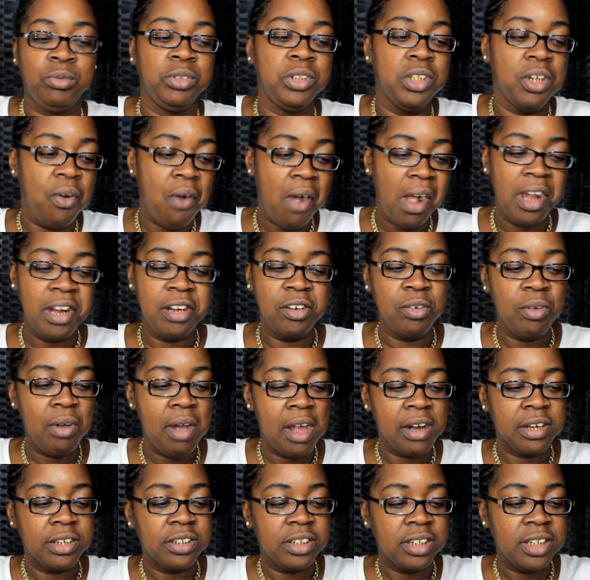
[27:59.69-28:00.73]
You know, I ain't know
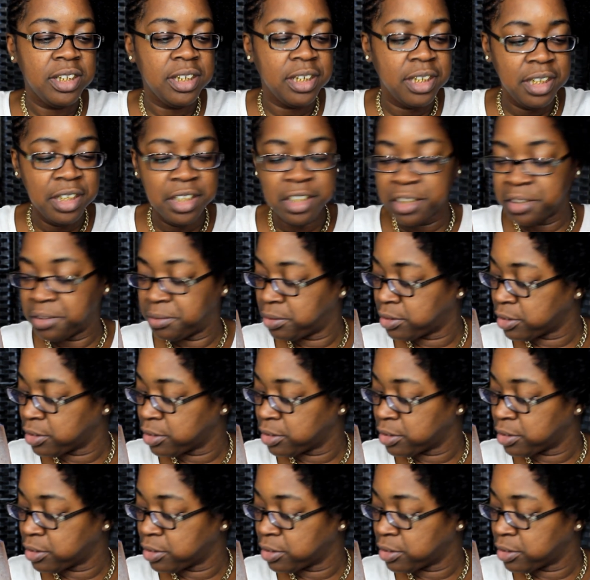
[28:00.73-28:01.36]
how to dig in.